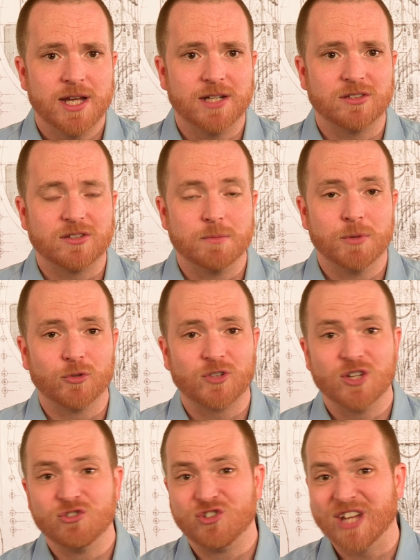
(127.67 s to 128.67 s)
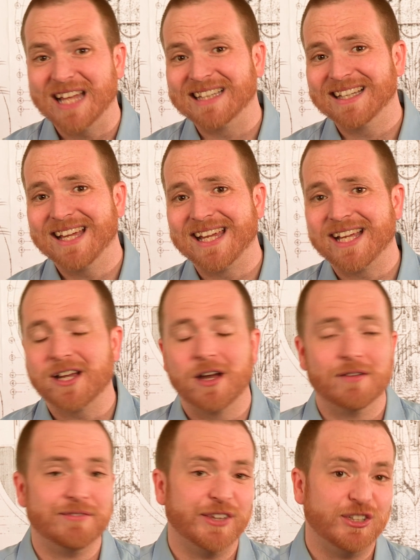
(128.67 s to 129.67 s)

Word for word: It is the most jet-like of the